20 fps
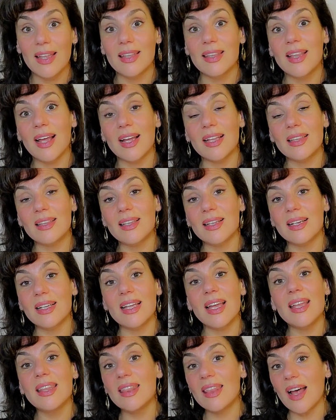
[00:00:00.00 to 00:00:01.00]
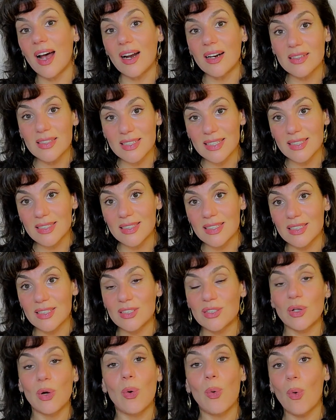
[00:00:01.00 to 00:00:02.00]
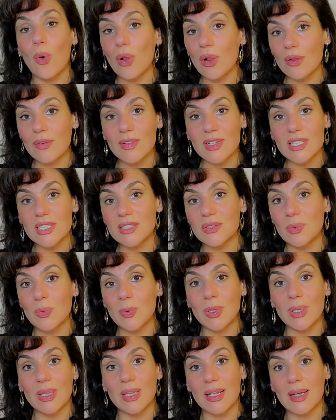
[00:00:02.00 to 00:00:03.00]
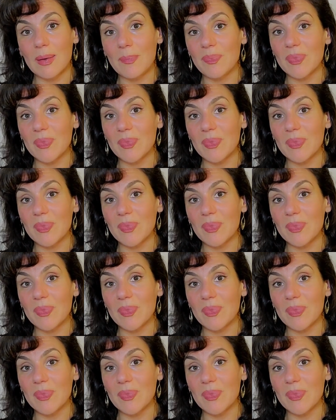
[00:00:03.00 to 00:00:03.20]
That a narcissist always will